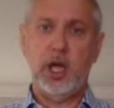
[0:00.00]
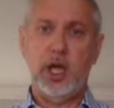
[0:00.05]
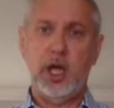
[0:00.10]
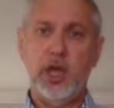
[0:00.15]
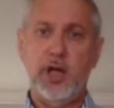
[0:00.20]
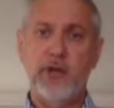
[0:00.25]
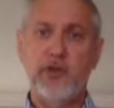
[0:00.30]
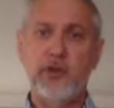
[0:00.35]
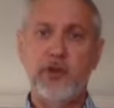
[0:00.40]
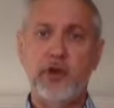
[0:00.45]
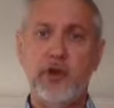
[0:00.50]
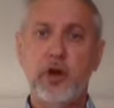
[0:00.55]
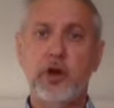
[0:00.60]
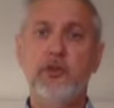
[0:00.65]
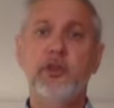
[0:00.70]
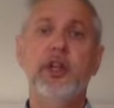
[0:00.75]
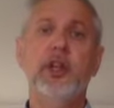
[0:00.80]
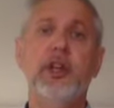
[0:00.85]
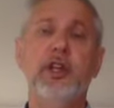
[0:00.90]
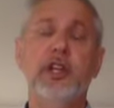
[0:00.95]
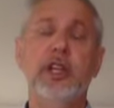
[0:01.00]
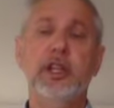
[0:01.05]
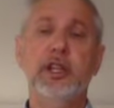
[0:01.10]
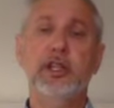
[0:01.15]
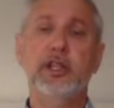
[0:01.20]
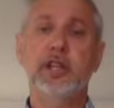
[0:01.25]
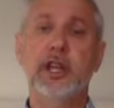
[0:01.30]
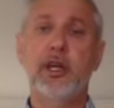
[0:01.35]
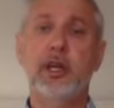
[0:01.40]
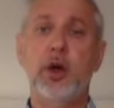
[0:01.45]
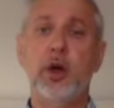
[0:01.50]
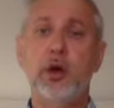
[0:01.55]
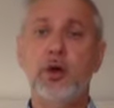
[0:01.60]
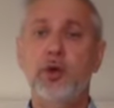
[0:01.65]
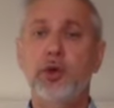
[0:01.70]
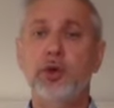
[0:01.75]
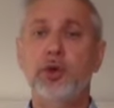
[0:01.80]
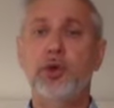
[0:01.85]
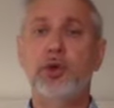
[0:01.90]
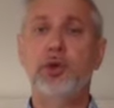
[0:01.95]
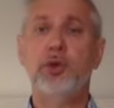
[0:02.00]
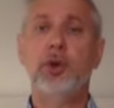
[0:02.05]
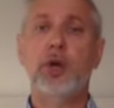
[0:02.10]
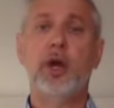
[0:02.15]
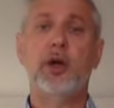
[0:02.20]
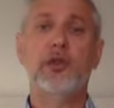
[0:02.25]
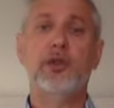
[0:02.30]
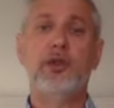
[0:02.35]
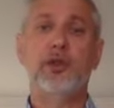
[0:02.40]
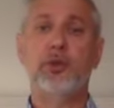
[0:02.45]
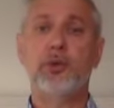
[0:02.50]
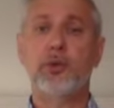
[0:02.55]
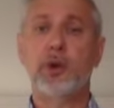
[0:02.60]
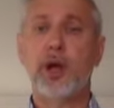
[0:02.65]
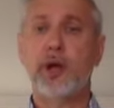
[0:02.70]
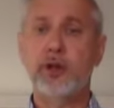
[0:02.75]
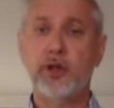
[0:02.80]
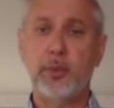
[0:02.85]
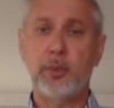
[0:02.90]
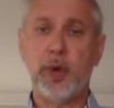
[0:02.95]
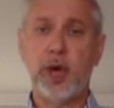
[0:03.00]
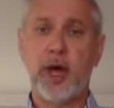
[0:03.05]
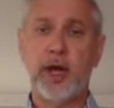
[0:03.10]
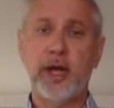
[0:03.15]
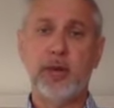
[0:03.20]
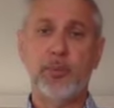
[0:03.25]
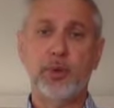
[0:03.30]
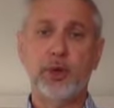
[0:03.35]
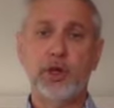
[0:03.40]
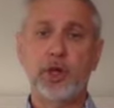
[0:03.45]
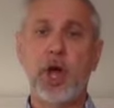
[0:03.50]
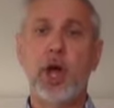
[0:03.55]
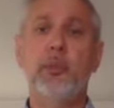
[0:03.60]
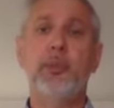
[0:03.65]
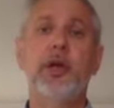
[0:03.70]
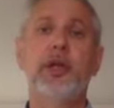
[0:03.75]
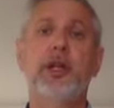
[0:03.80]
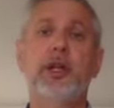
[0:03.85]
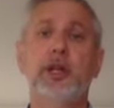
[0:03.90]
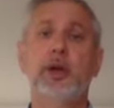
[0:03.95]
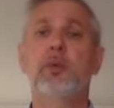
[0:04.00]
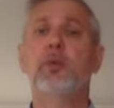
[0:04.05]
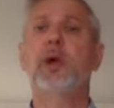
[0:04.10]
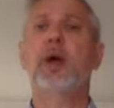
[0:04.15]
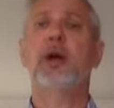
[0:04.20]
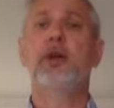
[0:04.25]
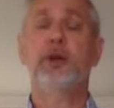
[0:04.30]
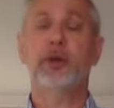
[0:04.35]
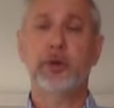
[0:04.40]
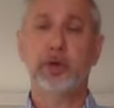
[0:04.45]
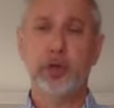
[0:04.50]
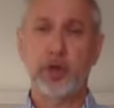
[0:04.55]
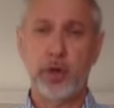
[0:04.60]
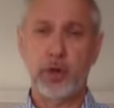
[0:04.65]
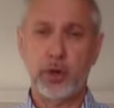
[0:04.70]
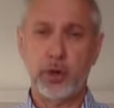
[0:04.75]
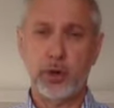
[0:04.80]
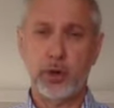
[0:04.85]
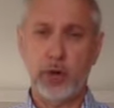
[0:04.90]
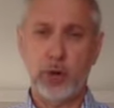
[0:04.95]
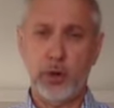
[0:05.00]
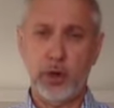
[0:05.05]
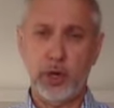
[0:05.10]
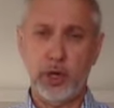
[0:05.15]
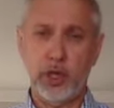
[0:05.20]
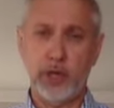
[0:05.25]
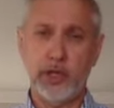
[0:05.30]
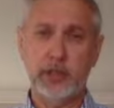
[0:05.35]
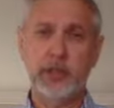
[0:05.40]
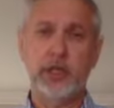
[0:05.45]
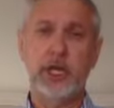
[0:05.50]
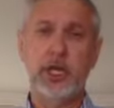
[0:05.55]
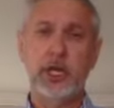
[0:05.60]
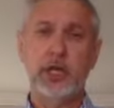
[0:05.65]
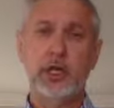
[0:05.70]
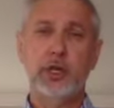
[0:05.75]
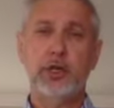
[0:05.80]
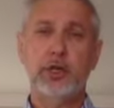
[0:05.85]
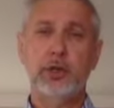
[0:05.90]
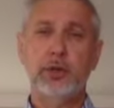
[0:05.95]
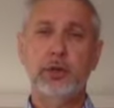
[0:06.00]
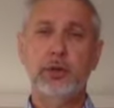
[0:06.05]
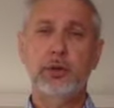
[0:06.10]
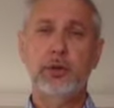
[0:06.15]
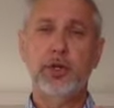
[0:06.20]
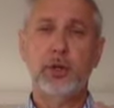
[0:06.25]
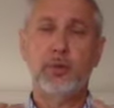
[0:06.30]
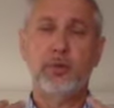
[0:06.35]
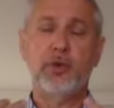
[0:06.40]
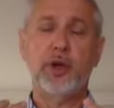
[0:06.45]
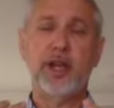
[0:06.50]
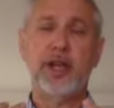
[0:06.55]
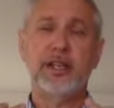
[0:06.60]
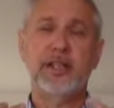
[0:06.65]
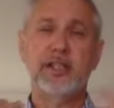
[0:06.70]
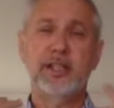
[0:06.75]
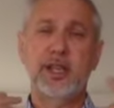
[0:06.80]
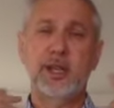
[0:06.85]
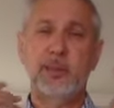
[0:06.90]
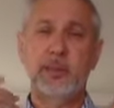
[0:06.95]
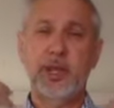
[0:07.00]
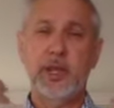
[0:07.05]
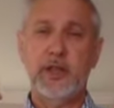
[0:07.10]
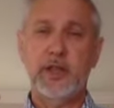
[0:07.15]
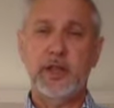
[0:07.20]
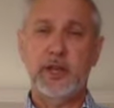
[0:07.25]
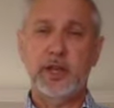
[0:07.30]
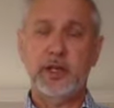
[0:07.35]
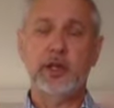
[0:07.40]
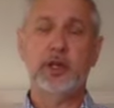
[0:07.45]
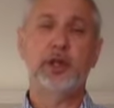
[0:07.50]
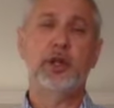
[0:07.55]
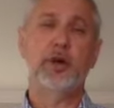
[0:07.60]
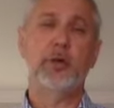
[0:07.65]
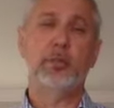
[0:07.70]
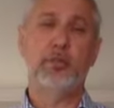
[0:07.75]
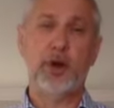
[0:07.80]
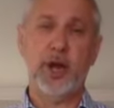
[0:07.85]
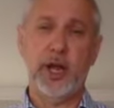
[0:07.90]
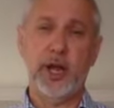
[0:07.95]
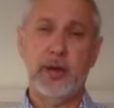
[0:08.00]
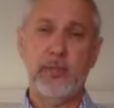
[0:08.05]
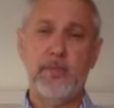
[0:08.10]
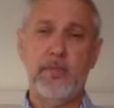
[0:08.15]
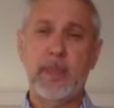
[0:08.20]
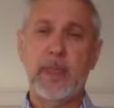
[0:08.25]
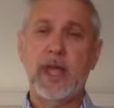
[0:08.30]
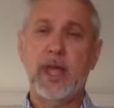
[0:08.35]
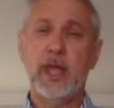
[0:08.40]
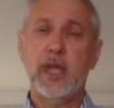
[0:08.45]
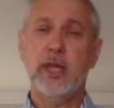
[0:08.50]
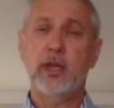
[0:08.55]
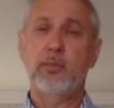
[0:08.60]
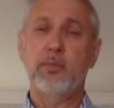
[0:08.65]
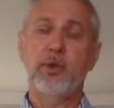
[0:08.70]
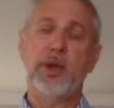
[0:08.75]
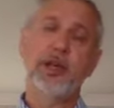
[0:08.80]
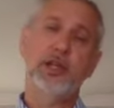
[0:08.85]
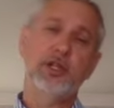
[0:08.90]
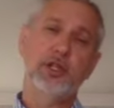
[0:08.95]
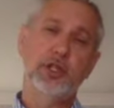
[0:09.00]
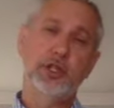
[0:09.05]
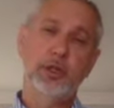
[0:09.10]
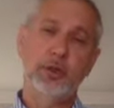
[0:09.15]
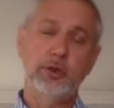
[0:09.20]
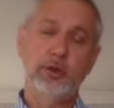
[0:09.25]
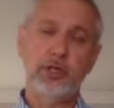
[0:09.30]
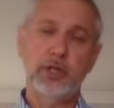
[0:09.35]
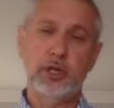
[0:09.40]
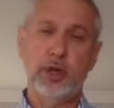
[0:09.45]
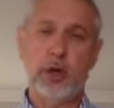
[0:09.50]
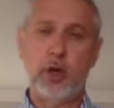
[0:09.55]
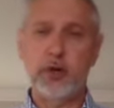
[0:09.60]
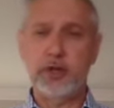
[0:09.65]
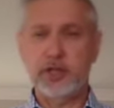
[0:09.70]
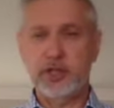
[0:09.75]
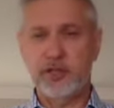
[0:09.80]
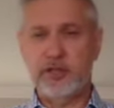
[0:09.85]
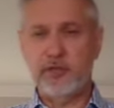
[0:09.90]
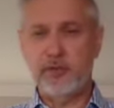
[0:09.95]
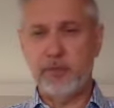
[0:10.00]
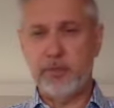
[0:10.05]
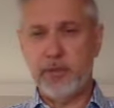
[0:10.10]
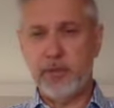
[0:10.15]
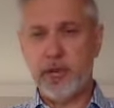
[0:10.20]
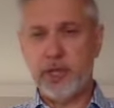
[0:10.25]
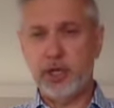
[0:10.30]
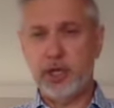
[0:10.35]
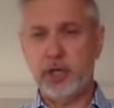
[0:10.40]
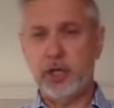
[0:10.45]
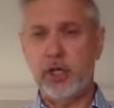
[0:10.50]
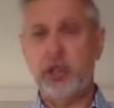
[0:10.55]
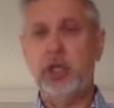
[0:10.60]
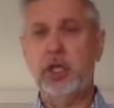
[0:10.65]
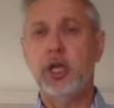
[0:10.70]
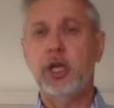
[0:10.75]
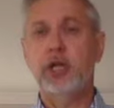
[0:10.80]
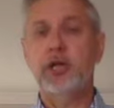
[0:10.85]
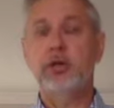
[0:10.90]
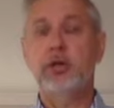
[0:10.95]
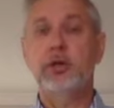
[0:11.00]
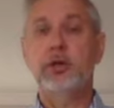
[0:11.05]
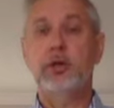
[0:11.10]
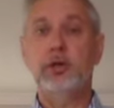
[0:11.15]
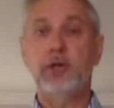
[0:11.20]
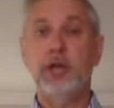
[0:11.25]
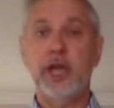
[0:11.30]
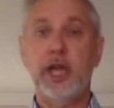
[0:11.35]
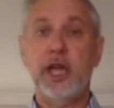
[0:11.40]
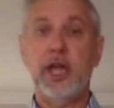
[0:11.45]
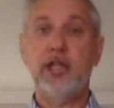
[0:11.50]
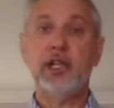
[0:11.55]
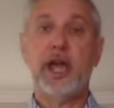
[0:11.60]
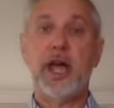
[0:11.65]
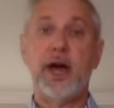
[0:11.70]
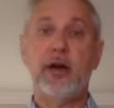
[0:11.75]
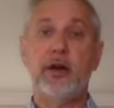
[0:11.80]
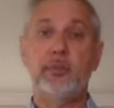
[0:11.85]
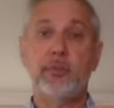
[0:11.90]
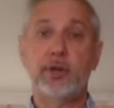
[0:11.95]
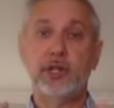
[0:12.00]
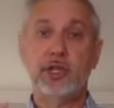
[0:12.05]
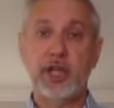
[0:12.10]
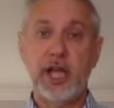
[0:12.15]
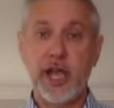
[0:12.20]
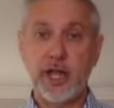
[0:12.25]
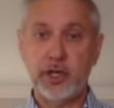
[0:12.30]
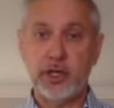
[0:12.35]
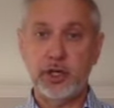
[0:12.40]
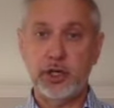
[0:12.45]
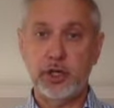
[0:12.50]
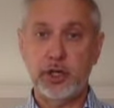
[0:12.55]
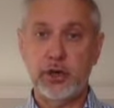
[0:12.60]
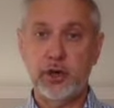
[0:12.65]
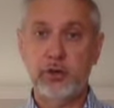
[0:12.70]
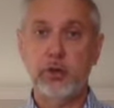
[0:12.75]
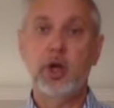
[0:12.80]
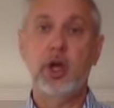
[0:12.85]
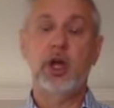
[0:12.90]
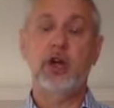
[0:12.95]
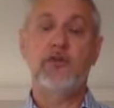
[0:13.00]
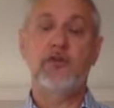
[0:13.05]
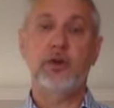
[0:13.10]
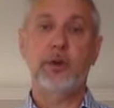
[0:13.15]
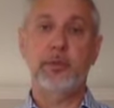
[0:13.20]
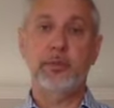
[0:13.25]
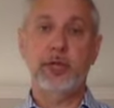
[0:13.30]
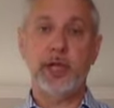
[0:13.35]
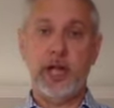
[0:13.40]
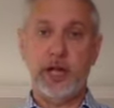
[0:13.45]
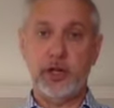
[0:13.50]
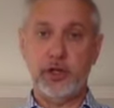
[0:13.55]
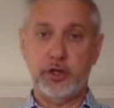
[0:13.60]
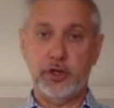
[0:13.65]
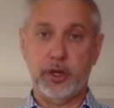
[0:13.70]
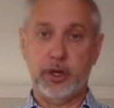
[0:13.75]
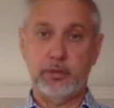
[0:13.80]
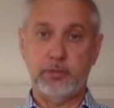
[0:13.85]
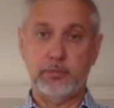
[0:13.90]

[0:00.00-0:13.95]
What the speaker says: of nerve endings that go throughout your body, predominantly around your internal organs, to your brainstem and then into your brain. Your brain is using all this information to gauge how to protect you from danger.